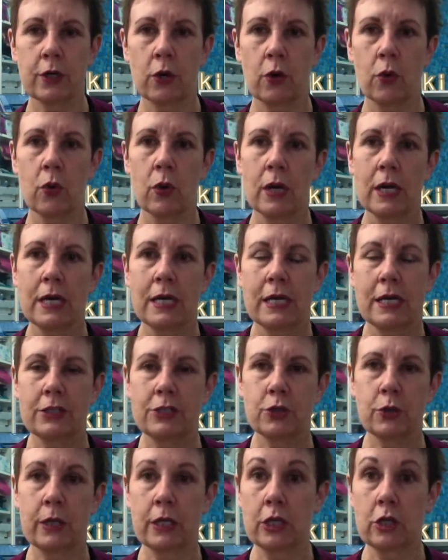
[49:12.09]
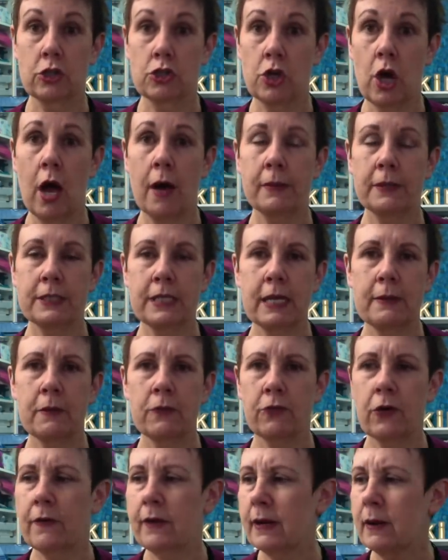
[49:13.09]
So it's doing a good job. It's
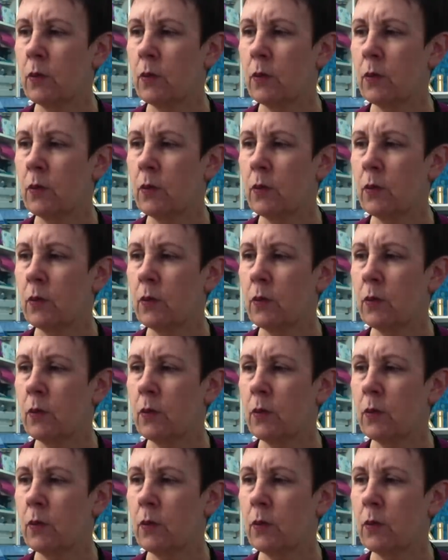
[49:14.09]
taking me forever.